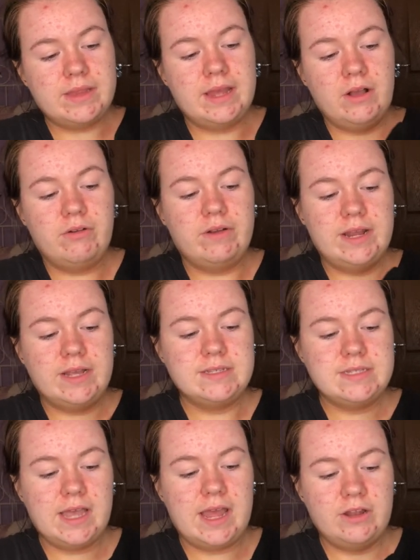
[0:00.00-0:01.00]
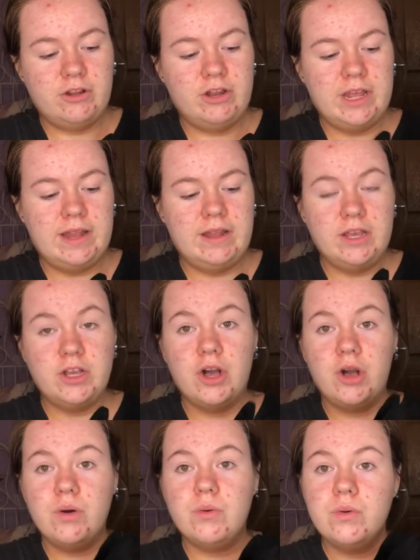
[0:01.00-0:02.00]
that already has tan on it and I
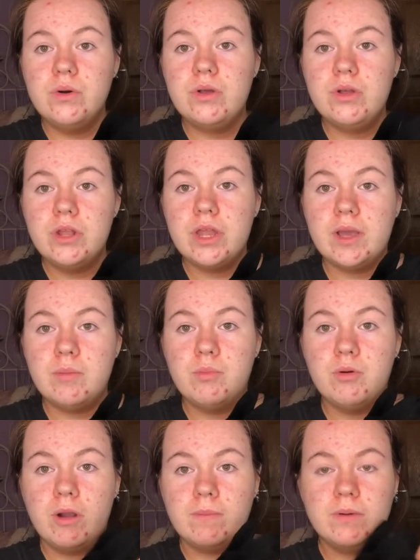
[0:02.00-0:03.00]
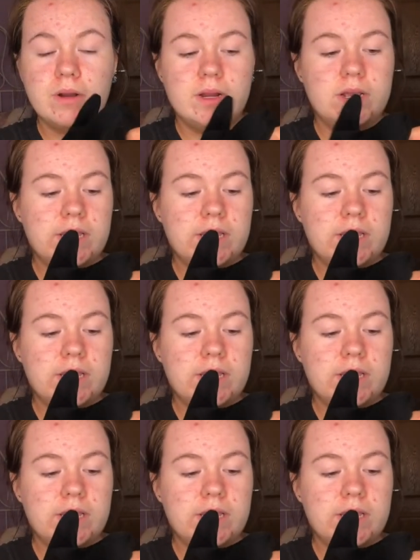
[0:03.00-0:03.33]
go like proper,